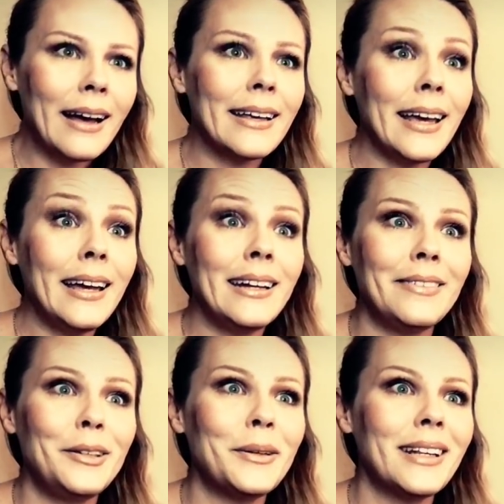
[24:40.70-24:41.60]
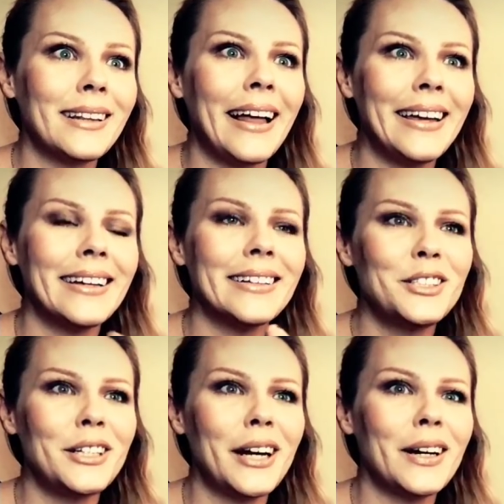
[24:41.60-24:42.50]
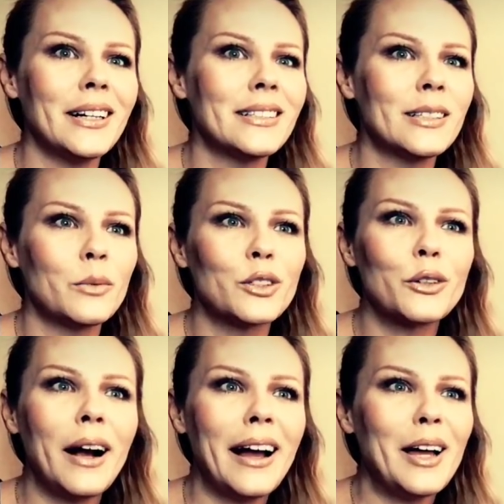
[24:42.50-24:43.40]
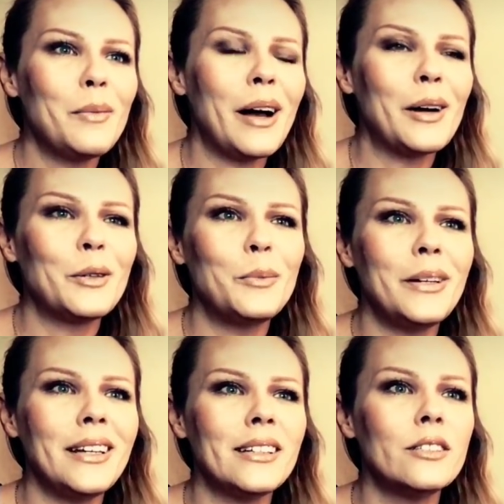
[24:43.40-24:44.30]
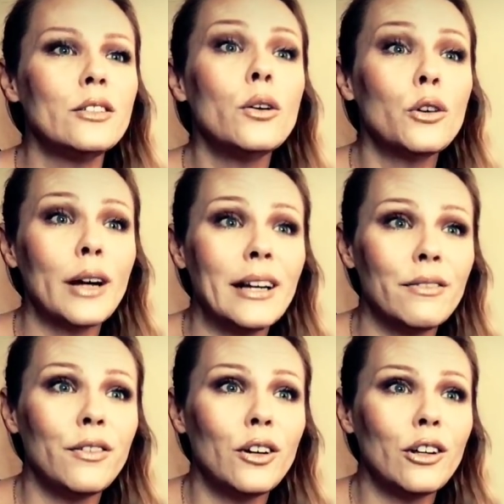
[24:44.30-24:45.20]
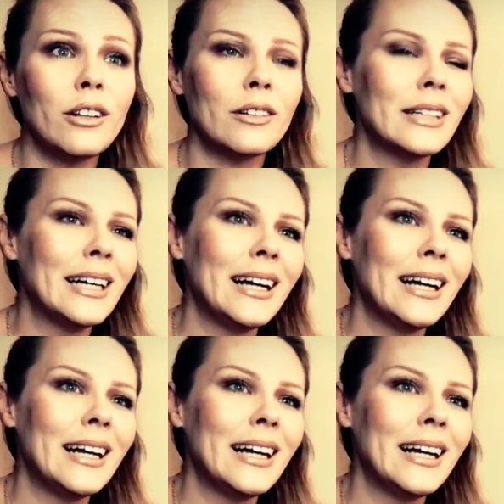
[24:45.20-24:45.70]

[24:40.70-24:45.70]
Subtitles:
Again, if you can like, share, and subscribe, I would be so grateful.